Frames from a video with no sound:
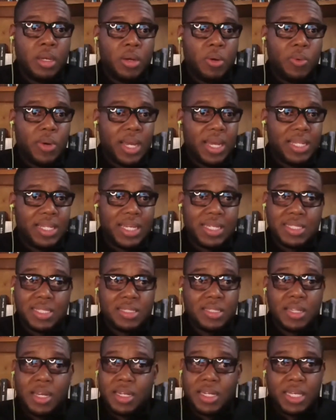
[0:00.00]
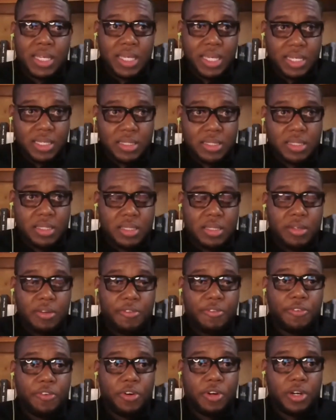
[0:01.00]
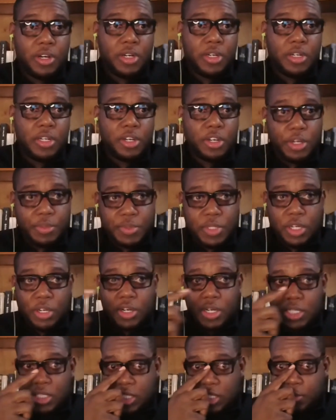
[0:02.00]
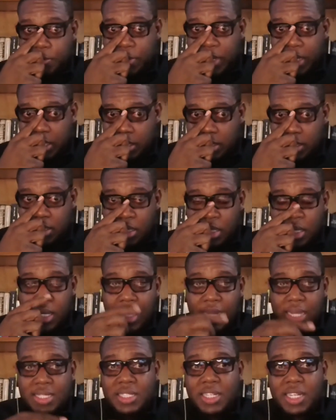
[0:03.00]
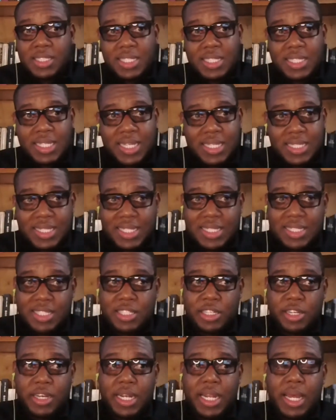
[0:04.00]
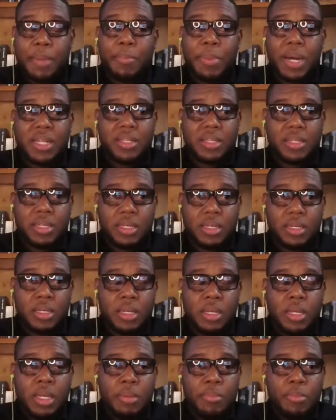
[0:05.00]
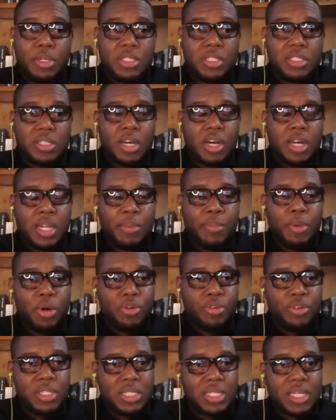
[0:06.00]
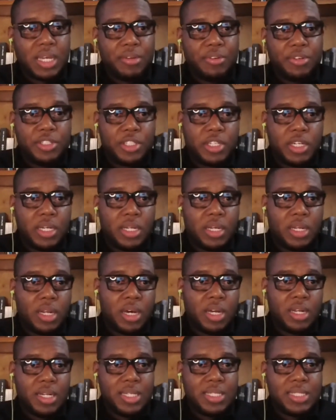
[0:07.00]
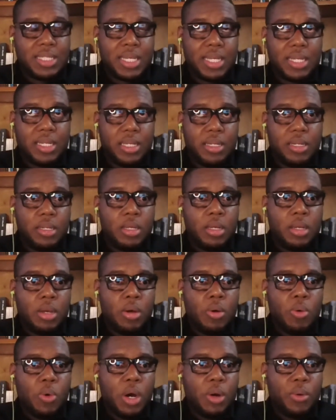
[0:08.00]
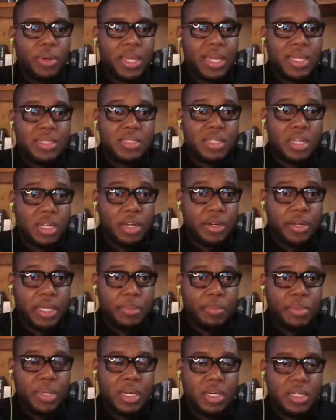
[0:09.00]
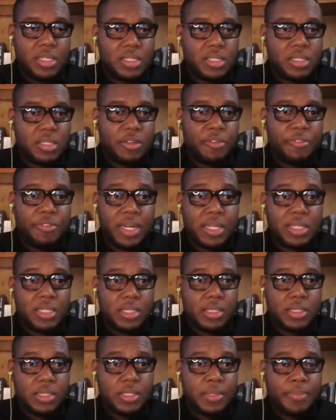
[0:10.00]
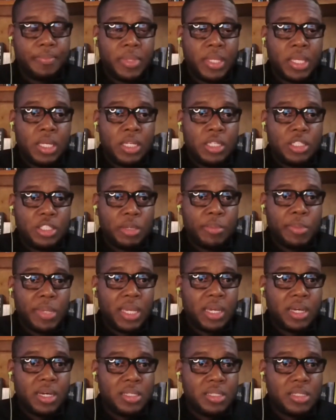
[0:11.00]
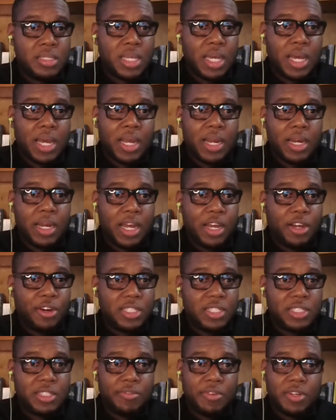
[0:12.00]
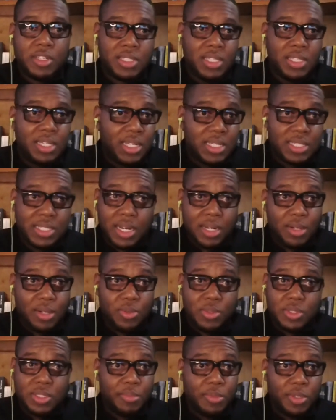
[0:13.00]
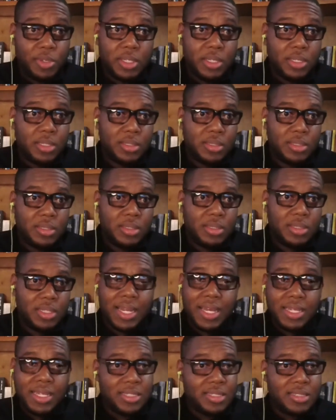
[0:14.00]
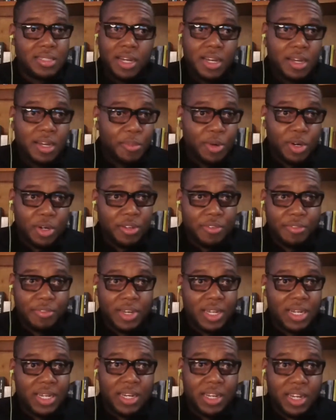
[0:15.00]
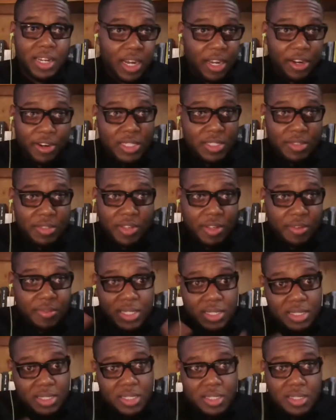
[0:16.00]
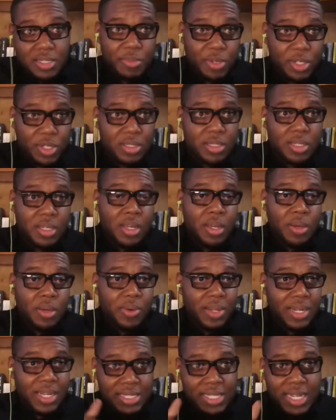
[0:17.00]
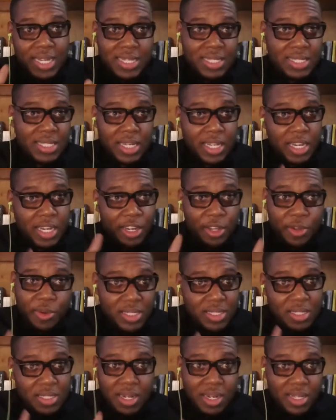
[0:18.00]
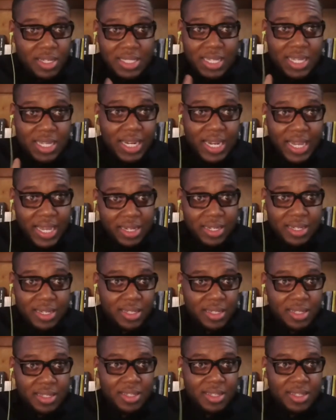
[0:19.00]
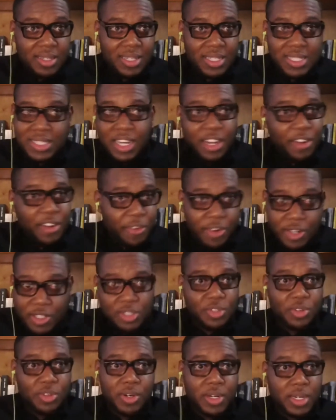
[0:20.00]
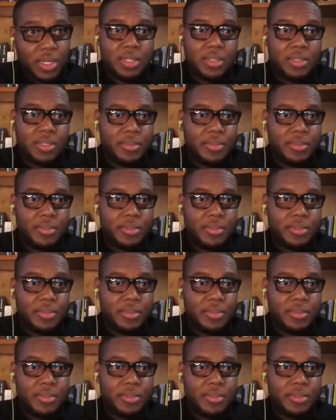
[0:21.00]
While that is not the case for the cryptocurrency space. That's not to say it's necessarily a bad thing, but it's all about risk and return and understanding what we can tolerate, because the fact is, Jamaicans are aggressive until they start losing money. They like to talk about the fact that they're aggressive investors, but when they start seeing their US dollars decline, it's a different story.